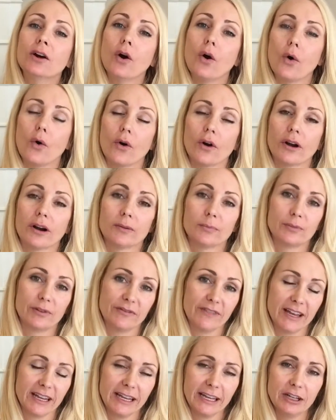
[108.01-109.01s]
or
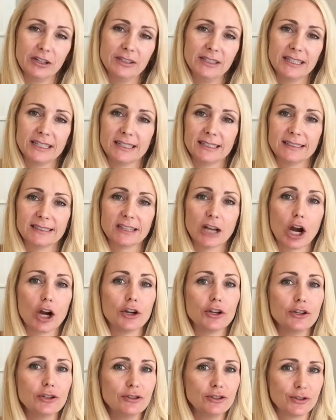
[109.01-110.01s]
prevent illness are
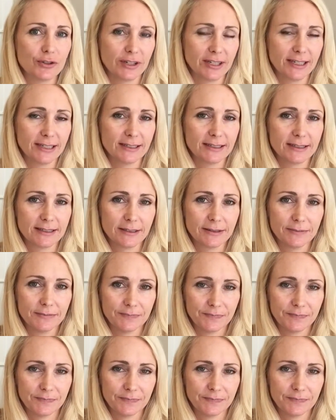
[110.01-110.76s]
nutrients.